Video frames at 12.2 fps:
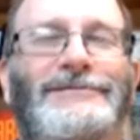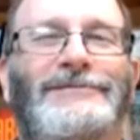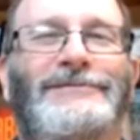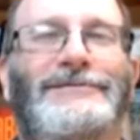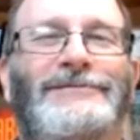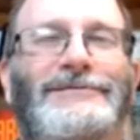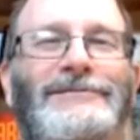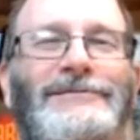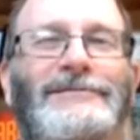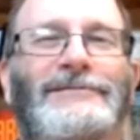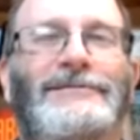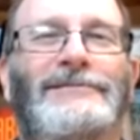
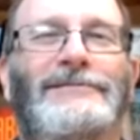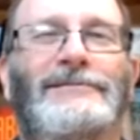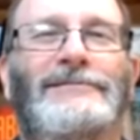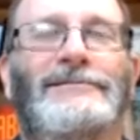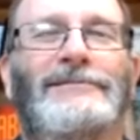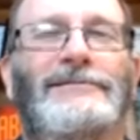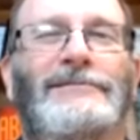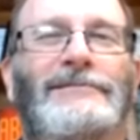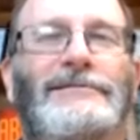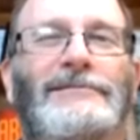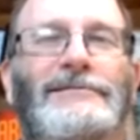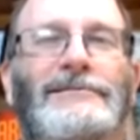
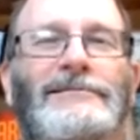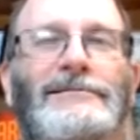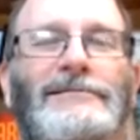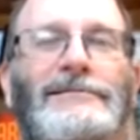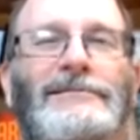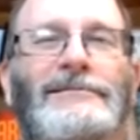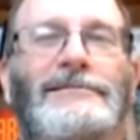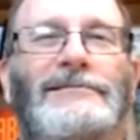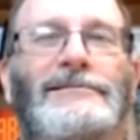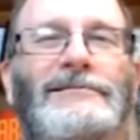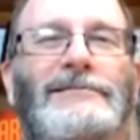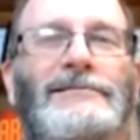
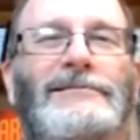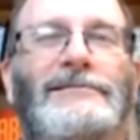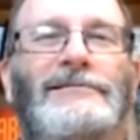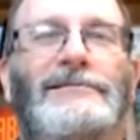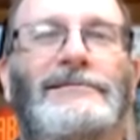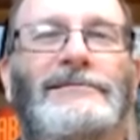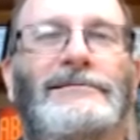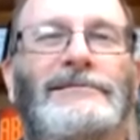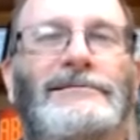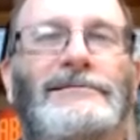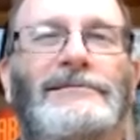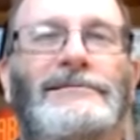
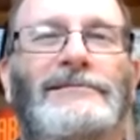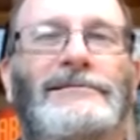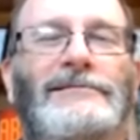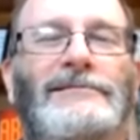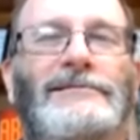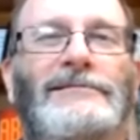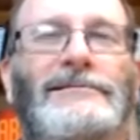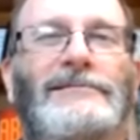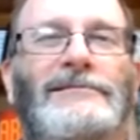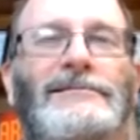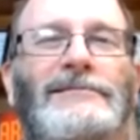(silent)